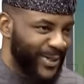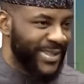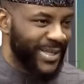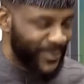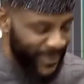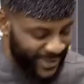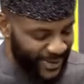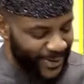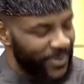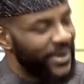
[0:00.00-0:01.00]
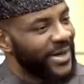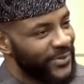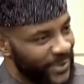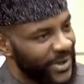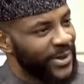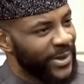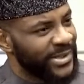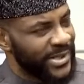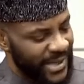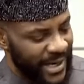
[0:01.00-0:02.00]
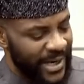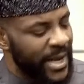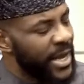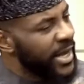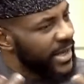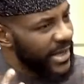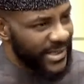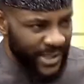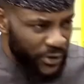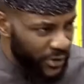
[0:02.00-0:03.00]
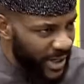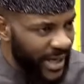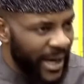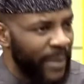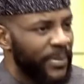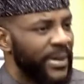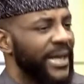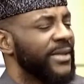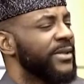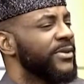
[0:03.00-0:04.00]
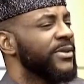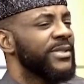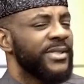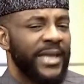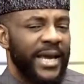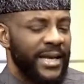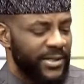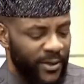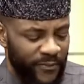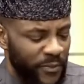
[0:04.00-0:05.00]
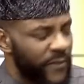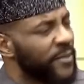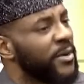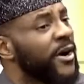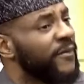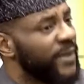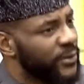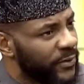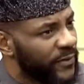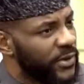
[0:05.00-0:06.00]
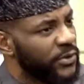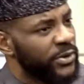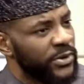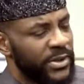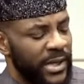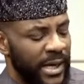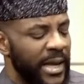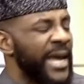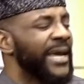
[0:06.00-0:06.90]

or 30% yes. or something as ridiculous yes. as that. Yes. Is there training happening? Do you see any sort of move from government to even introduce that?